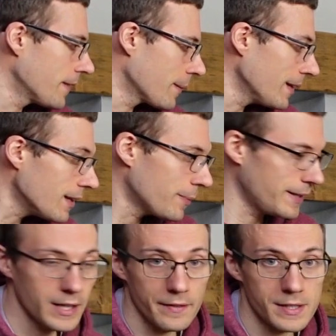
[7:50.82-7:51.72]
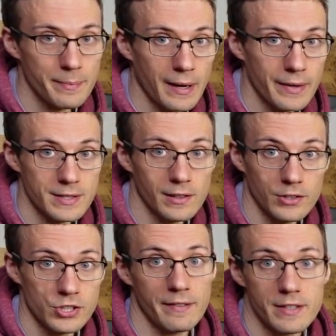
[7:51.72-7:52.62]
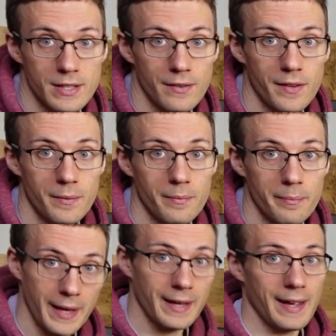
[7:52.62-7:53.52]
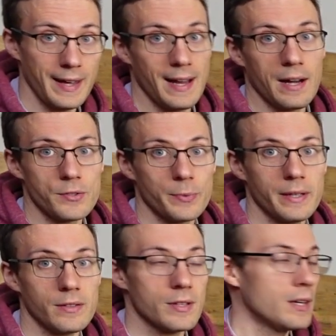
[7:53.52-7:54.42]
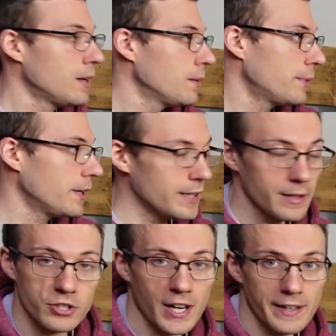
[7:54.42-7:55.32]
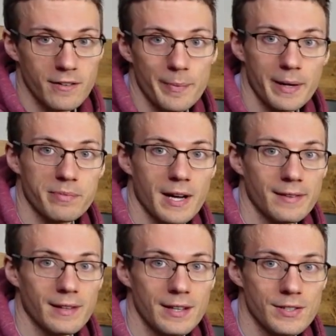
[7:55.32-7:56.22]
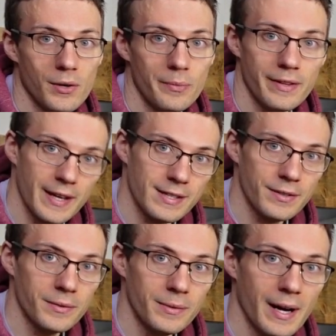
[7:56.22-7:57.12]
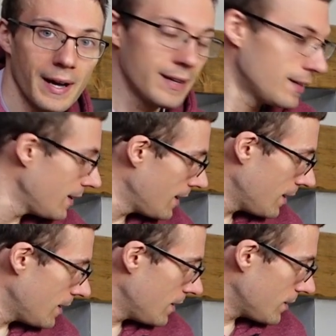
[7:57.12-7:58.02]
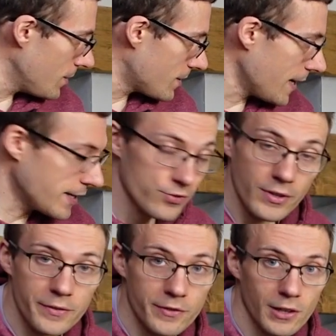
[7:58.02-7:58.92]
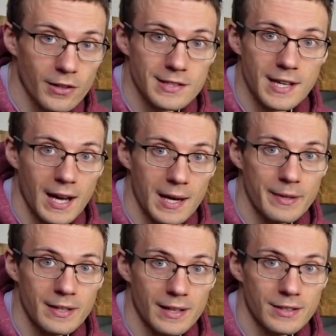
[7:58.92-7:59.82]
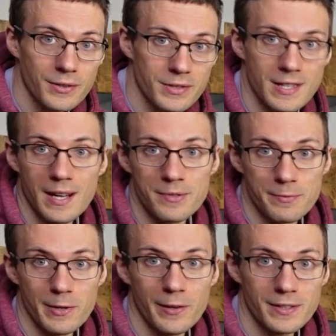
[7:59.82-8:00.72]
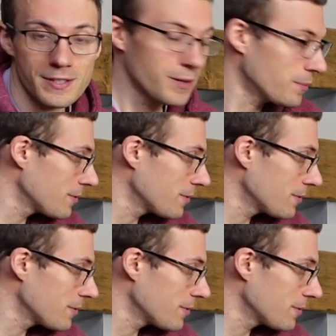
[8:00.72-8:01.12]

I'm a little bit nervous about is the longevity of them being in-house wheels. But Giant are a big brand. Let's hope that they do stay true for a long time and don't snap spokes, don't